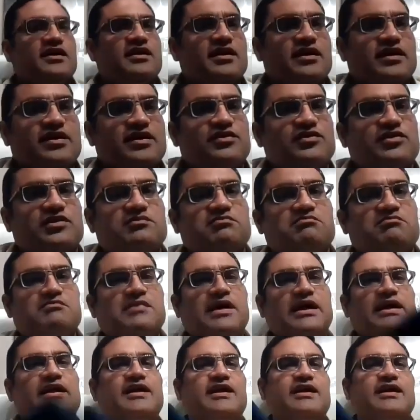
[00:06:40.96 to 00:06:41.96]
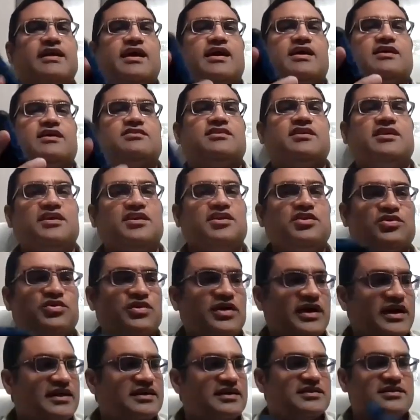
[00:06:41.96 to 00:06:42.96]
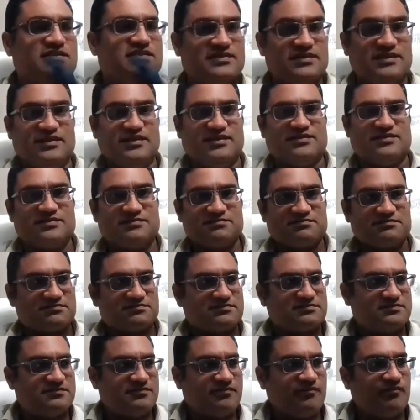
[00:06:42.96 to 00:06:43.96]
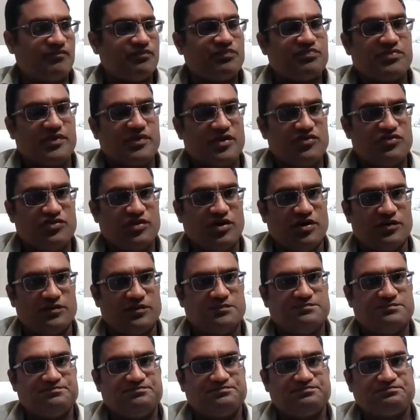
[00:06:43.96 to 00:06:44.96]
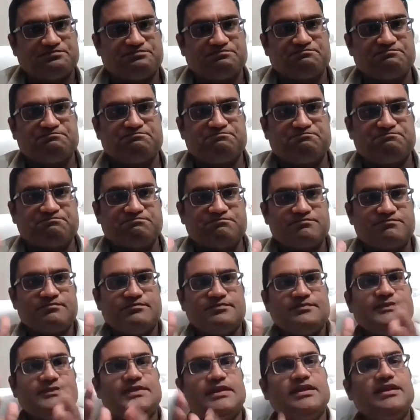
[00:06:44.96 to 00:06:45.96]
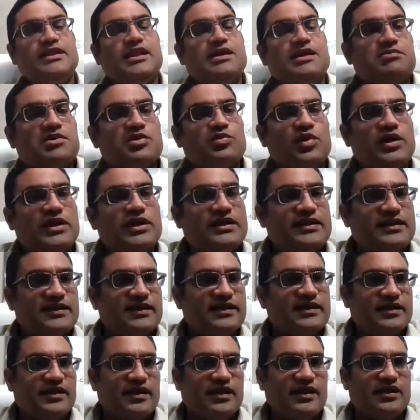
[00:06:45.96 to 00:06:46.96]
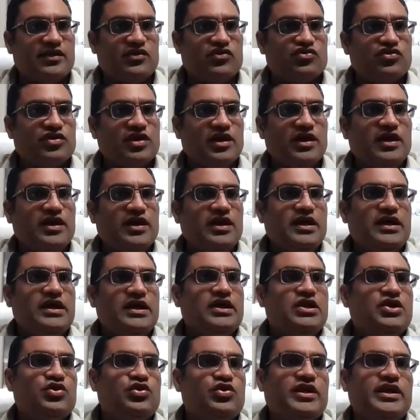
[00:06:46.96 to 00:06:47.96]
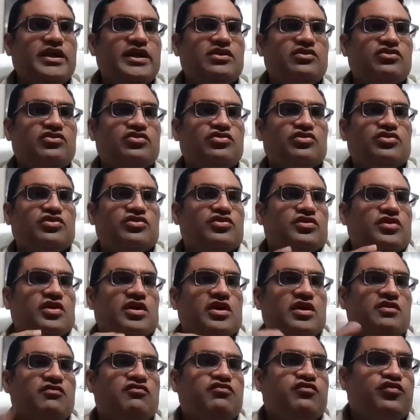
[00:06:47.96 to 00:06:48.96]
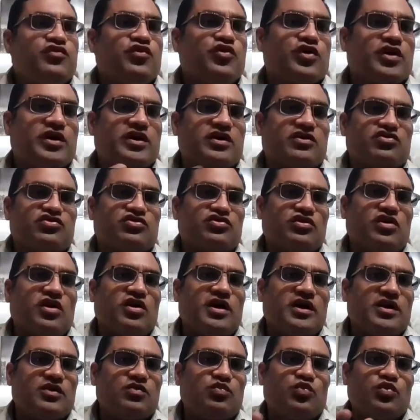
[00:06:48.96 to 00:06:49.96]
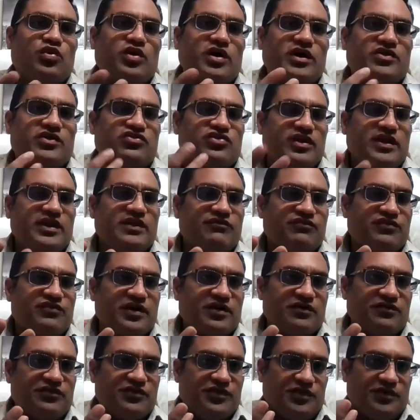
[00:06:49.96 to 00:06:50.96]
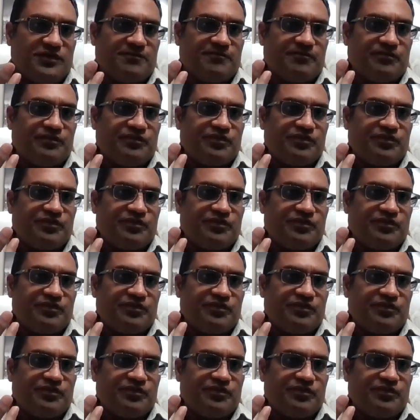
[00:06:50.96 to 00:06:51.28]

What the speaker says: like you're multitasking doing other things. So number one thing is you need to focus on what's in front of you.